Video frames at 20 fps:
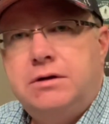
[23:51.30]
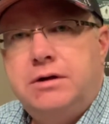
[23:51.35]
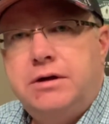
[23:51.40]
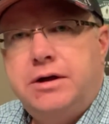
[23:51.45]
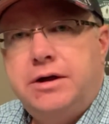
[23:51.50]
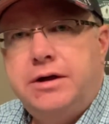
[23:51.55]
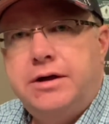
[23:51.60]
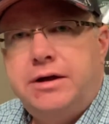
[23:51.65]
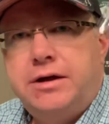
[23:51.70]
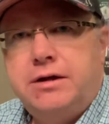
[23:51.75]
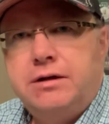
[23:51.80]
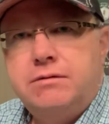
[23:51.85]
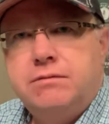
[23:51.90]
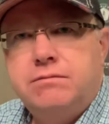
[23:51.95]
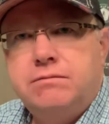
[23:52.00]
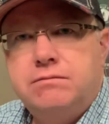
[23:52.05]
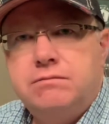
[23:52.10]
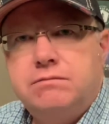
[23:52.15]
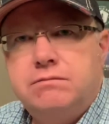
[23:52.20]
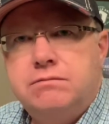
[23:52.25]
and
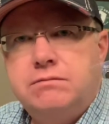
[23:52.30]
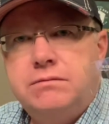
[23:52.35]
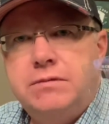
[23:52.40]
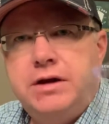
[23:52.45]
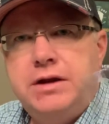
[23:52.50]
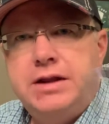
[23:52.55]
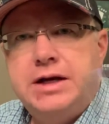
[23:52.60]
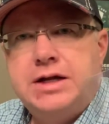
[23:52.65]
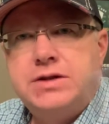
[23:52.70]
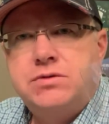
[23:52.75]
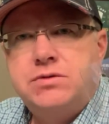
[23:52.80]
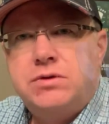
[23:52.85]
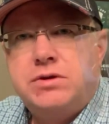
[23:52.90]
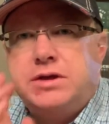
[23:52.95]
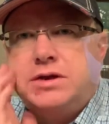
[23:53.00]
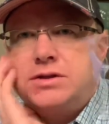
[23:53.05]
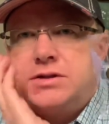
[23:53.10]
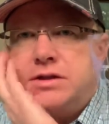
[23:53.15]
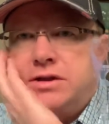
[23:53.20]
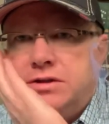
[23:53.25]
that's what
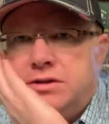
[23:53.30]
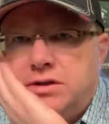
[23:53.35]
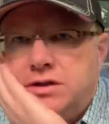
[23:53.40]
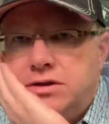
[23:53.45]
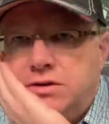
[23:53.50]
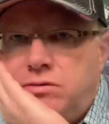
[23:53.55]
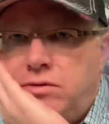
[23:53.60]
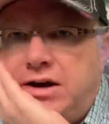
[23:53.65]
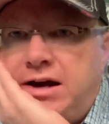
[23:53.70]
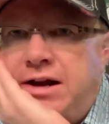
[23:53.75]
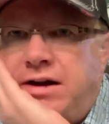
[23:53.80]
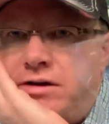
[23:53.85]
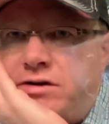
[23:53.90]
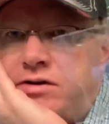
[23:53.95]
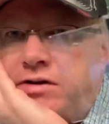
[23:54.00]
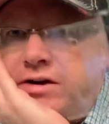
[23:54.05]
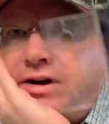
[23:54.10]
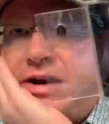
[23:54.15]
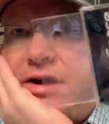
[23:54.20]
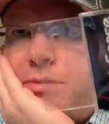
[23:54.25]
this is. It's a rattle
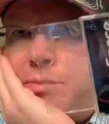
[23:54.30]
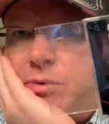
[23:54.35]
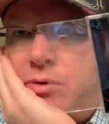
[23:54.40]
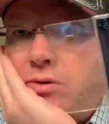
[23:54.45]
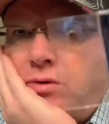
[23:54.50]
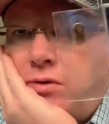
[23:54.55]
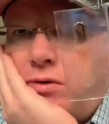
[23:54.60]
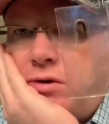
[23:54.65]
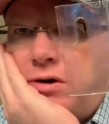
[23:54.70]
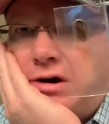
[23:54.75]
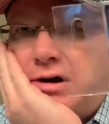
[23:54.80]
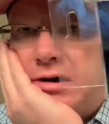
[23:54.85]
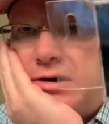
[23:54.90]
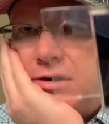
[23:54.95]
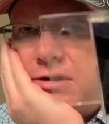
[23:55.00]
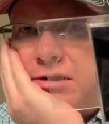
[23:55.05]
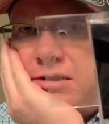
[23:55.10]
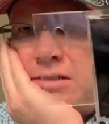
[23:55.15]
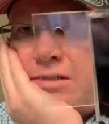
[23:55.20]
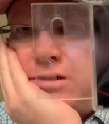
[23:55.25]
trap or
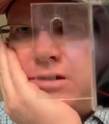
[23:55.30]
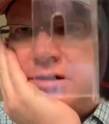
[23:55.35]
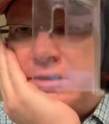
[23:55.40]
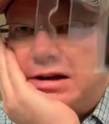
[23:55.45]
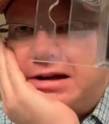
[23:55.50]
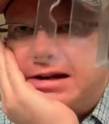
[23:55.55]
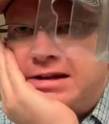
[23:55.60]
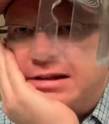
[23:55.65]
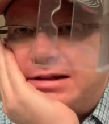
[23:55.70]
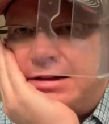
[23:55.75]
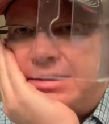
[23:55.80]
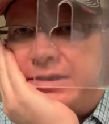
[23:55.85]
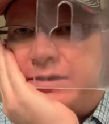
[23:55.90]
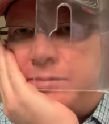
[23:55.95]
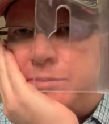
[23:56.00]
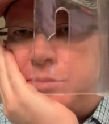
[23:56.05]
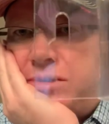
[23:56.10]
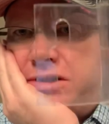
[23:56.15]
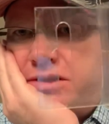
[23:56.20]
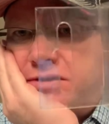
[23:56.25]
a
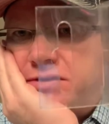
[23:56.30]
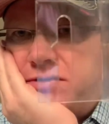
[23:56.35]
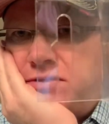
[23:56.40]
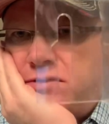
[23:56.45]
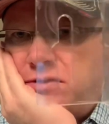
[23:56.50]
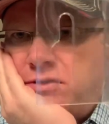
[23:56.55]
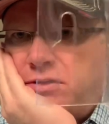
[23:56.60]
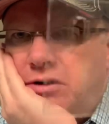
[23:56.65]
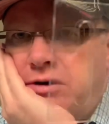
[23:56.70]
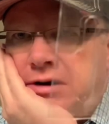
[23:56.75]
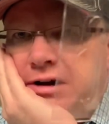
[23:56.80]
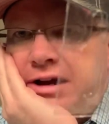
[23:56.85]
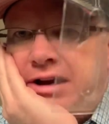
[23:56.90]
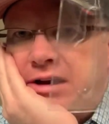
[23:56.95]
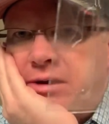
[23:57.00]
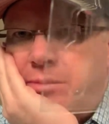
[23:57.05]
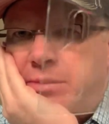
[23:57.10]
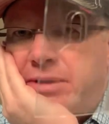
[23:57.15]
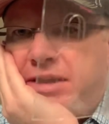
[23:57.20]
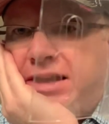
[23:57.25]
lipless
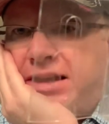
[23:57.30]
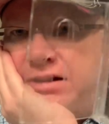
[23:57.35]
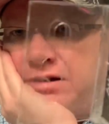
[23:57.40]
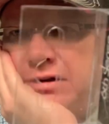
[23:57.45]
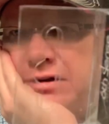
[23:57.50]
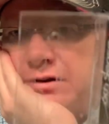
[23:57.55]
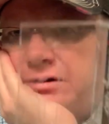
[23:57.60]
crankbait.